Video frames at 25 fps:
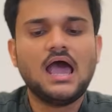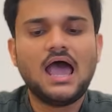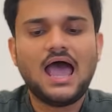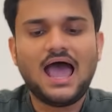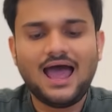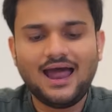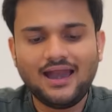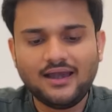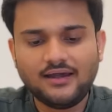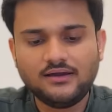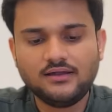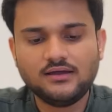
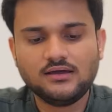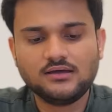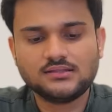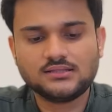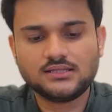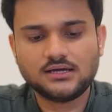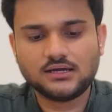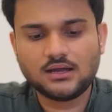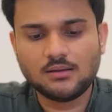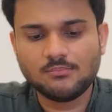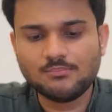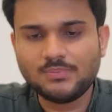and
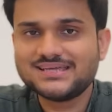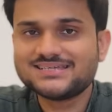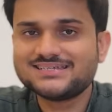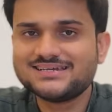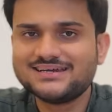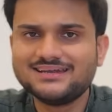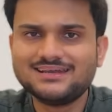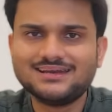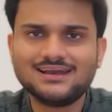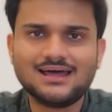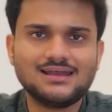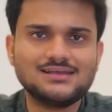the
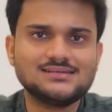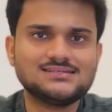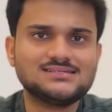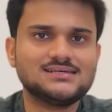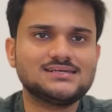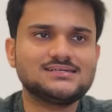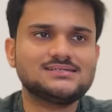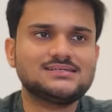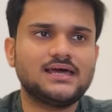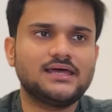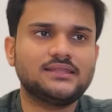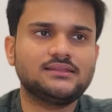complexity
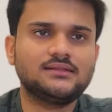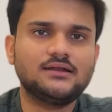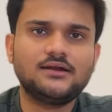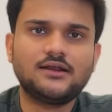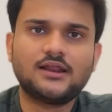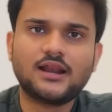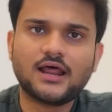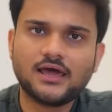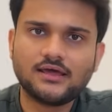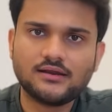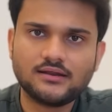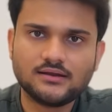analysis and the
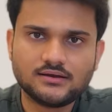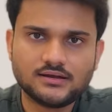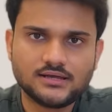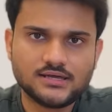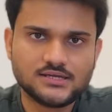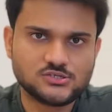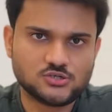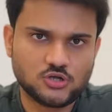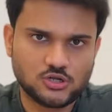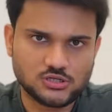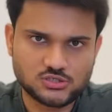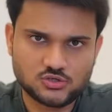dry run
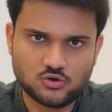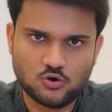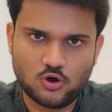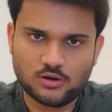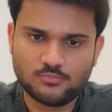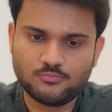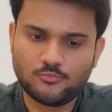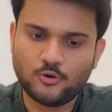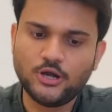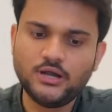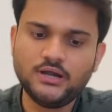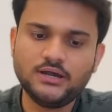is also on
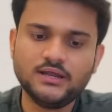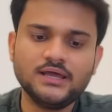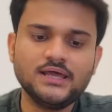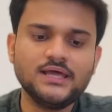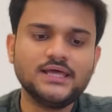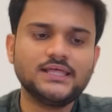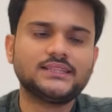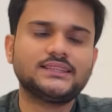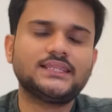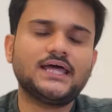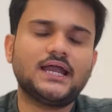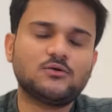point
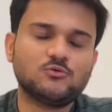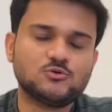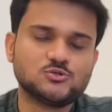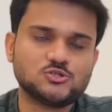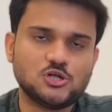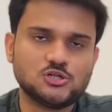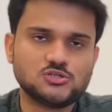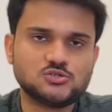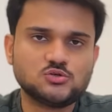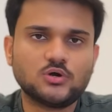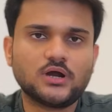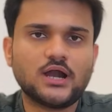that was
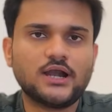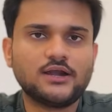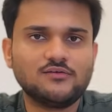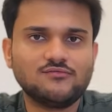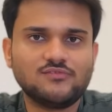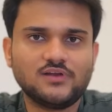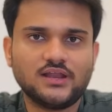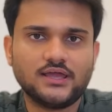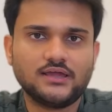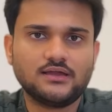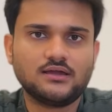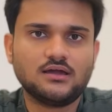also kind of
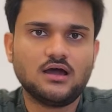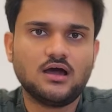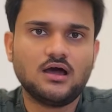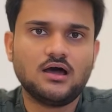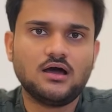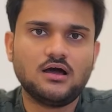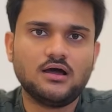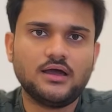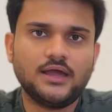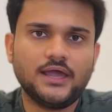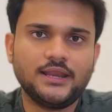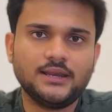like
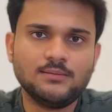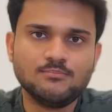uh, an